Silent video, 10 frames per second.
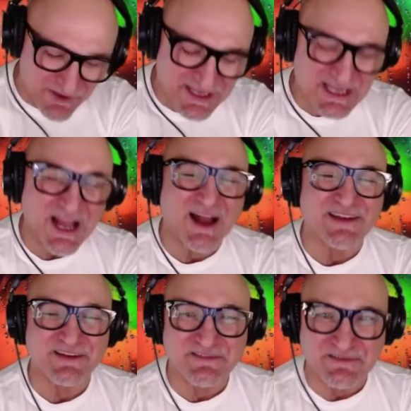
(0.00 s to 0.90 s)
working
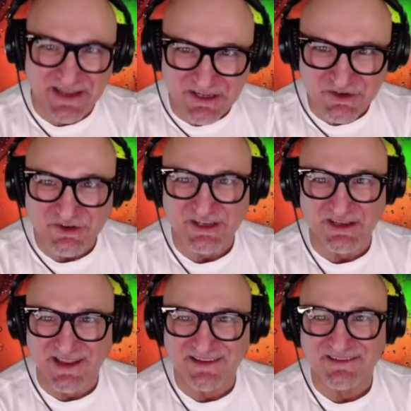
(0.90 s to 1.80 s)
hard and getting
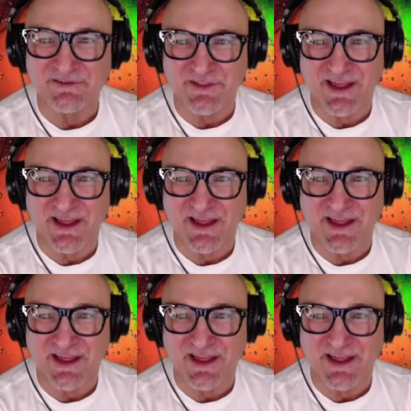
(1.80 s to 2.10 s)
dirty and all